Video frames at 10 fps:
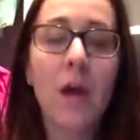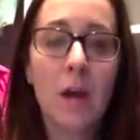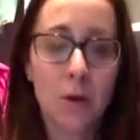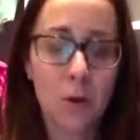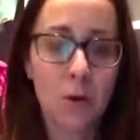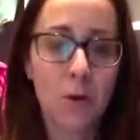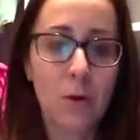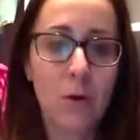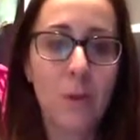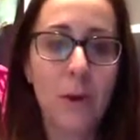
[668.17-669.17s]
an
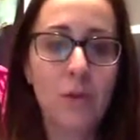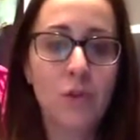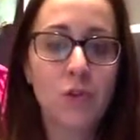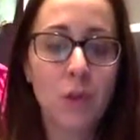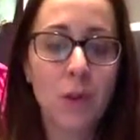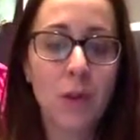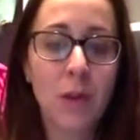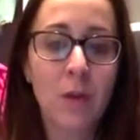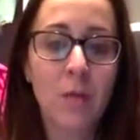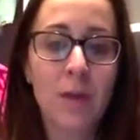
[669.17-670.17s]
article about
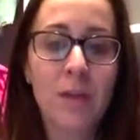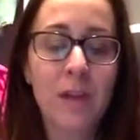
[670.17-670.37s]
struggling with